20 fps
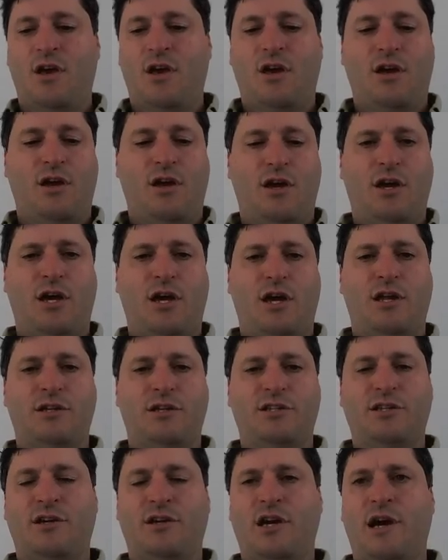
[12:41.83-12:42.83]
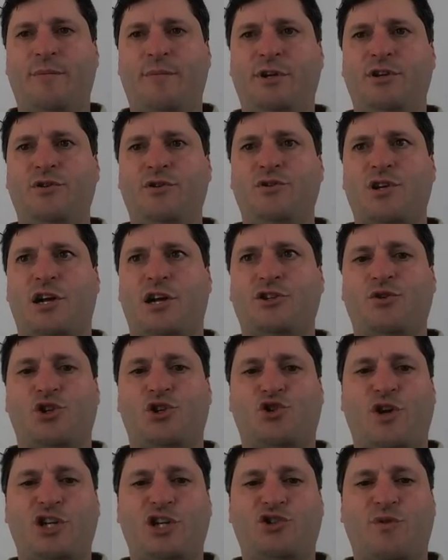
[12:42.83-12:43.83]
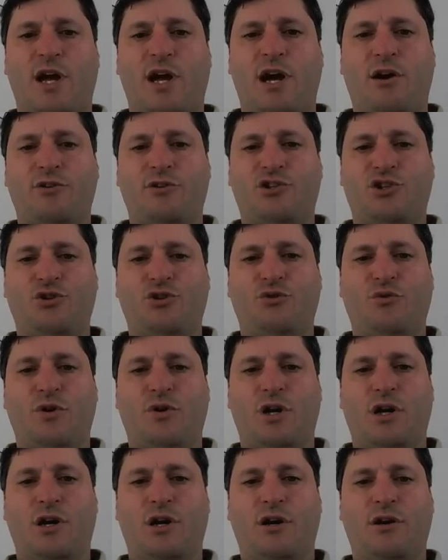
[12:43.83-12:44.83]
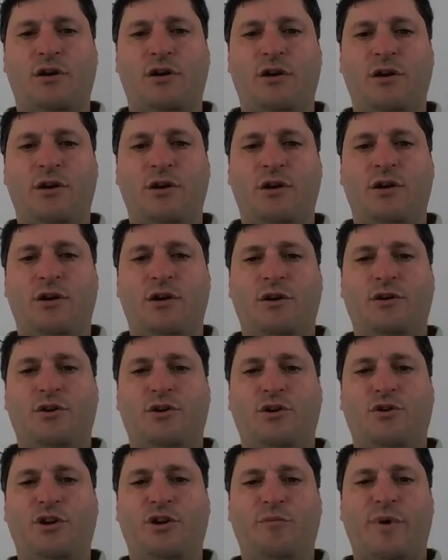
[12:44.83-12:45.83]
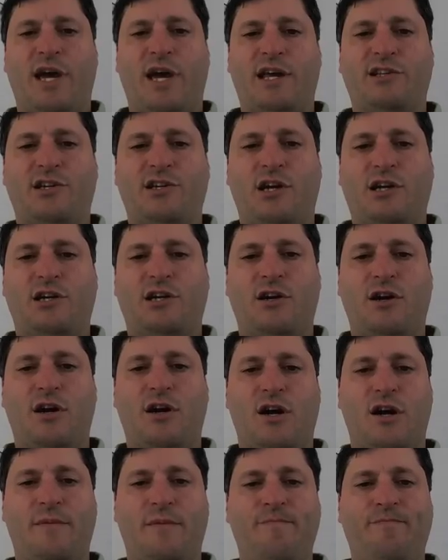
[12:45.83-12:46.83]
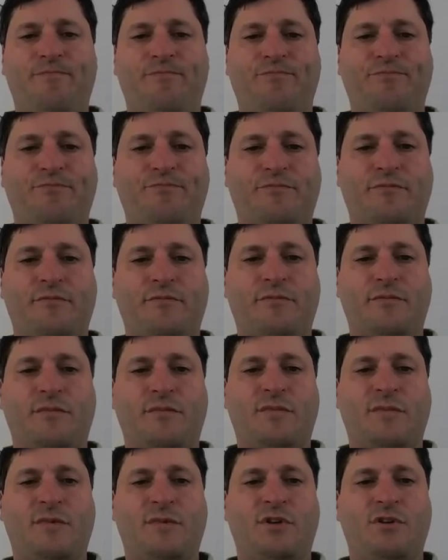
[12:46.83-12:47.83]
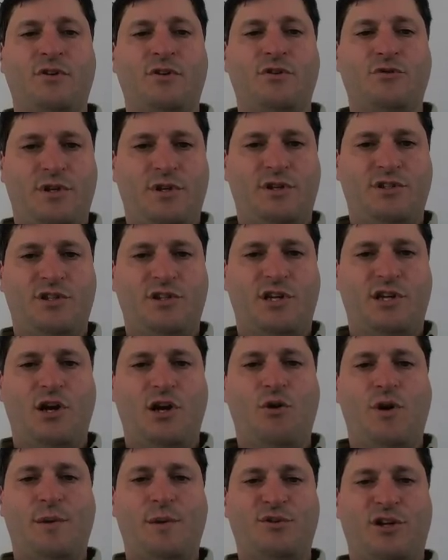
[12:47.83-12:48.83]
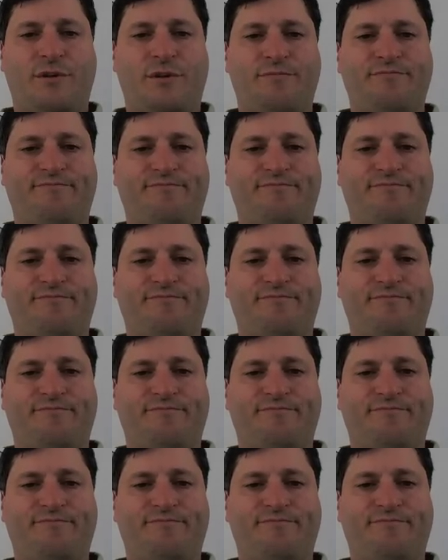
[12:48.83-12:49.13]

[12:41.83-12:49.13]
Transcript: And I'll do a traceroute to codingbat.com. Where's that? Oh, I'm sorry.